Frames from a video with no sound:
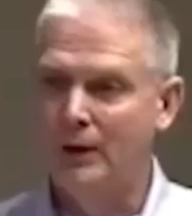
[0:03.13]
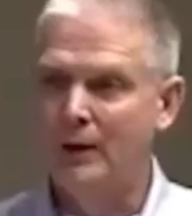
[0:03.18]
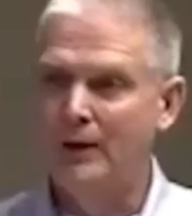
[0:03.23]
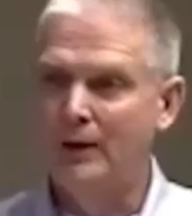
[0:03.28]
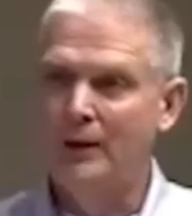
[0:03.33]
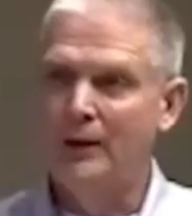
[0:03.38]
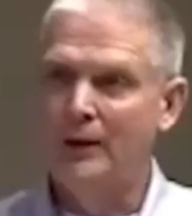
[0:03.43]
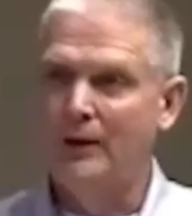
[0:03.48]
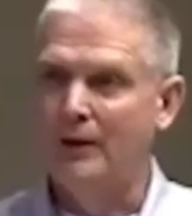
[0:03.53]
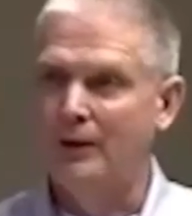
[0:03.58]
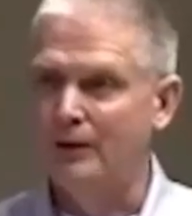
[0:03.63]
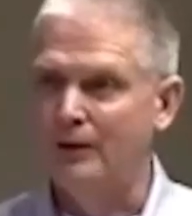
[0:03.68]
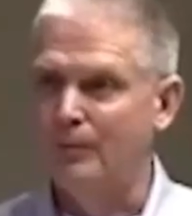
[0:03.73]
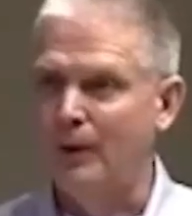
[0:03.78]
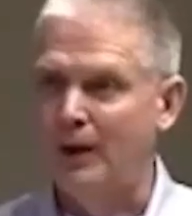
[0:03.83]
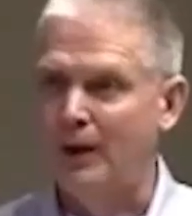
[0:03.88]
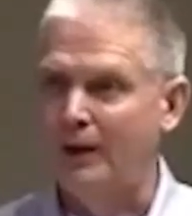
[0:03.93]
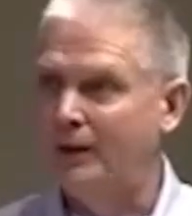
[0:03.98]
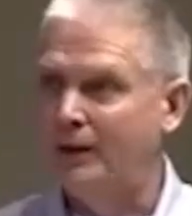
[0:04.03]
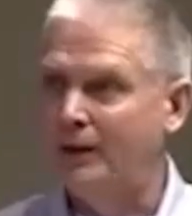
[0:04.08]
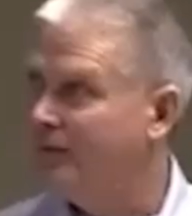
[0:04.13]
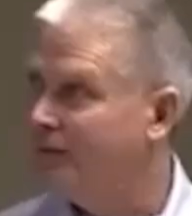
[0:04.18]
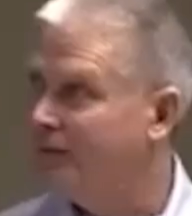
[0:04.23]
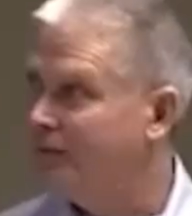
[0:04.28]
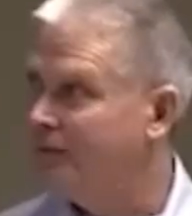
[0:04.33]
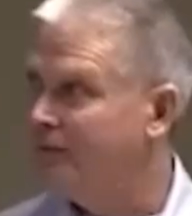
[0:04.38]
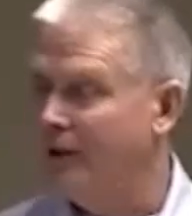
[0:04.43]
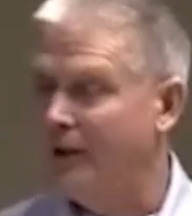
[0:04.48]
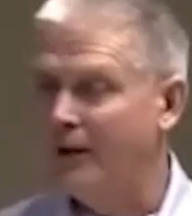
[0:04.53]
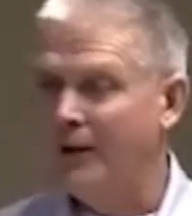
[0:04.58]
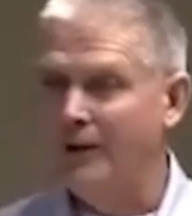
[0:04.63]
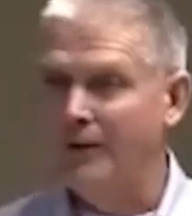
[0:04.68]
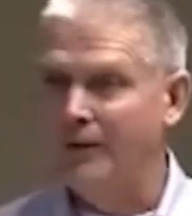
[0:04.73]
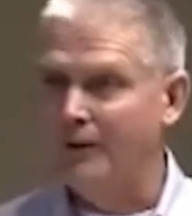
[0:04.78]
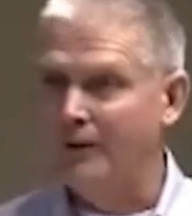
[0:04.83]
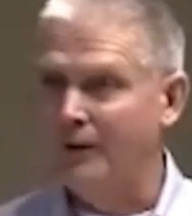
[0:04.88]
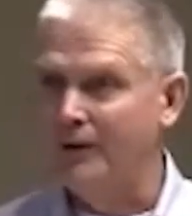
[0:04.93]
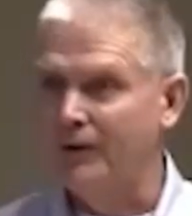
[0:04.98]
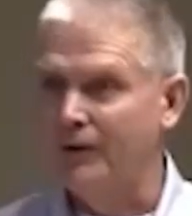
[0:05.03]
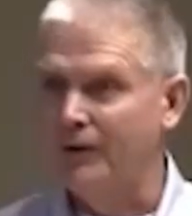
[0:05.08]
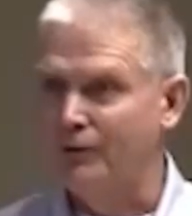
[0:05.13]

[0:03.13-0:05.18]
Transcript: And to Mike, thank you for the